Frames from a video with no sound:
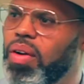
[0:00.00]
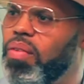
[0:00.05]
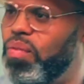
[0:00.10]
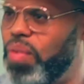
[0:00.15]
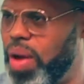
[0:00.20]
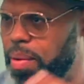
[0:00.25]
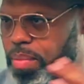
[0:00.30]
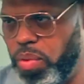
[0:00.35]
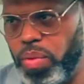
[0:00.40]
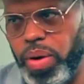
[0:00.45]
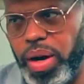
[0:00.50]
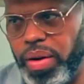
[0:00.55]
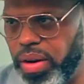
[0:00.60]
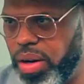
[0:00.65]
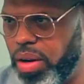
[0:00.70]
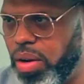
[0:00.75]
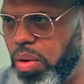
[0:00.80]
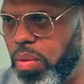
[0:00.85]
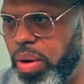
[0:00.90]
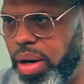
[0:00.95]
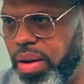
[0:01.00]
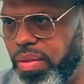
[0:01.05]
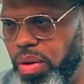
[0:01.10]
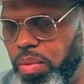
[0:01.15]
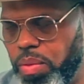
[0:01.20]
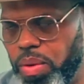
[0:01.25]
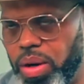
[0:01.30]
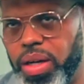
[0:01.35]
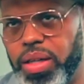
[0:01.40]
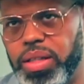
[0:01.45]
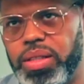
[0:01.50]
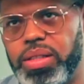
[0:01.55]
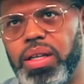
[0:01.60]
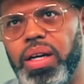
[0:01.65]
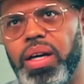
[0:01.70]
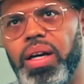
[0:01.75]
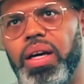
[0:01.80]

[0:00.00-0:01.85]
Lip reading: February or whatever it was.